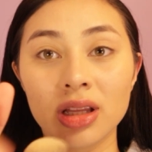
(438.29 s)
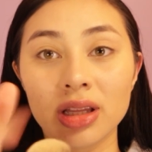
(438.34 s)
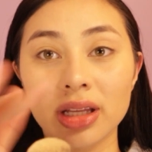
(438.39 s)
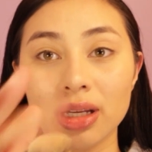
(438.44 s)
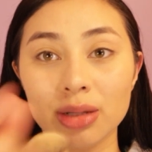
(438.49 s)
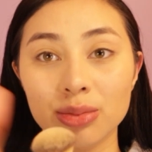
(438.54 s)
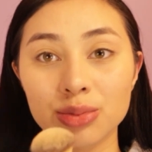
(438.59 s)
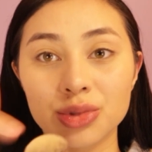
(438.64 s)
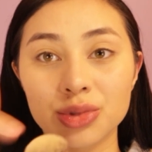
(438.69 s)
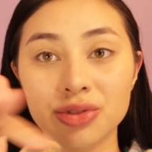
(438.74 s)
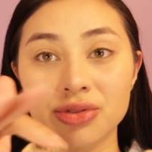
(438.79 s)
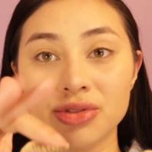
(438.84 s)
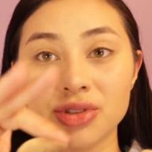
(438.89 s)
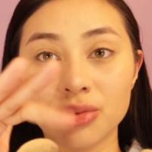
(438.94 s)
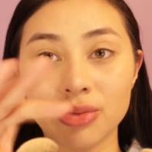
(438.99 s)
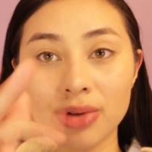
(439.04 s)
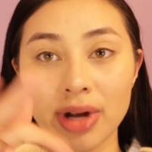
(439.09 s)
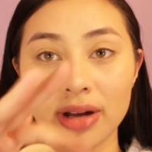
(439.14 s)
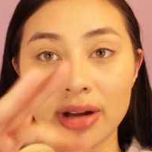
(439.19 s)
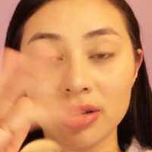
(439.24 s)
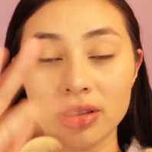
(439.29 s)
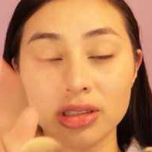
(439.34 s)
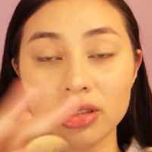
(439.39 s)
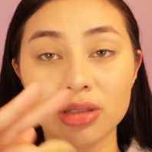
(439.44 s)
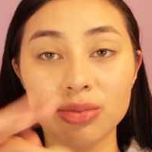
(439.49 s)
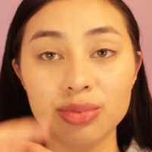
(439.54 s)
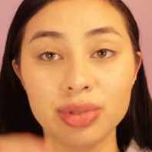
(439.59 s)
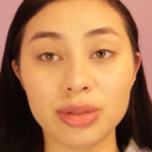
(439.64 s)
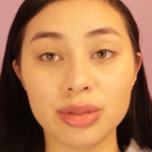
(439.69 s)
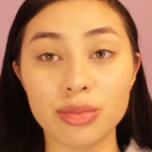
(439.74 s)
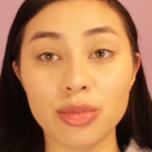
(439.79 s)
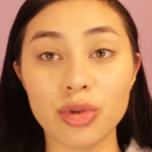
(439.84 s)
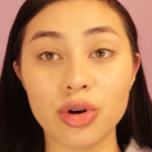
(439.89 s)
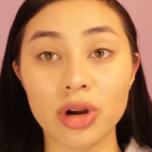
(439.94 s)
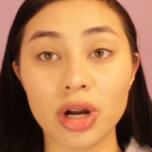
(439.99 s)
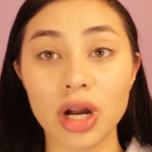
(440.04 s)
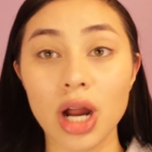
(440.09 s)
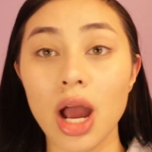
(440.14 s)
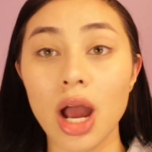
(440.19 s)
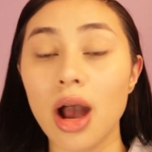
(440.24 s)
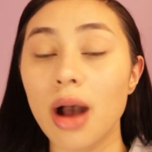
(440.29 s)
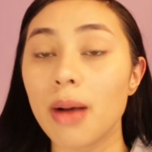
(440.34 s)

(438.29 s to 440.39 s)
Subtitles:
Like it moves around a little bit more.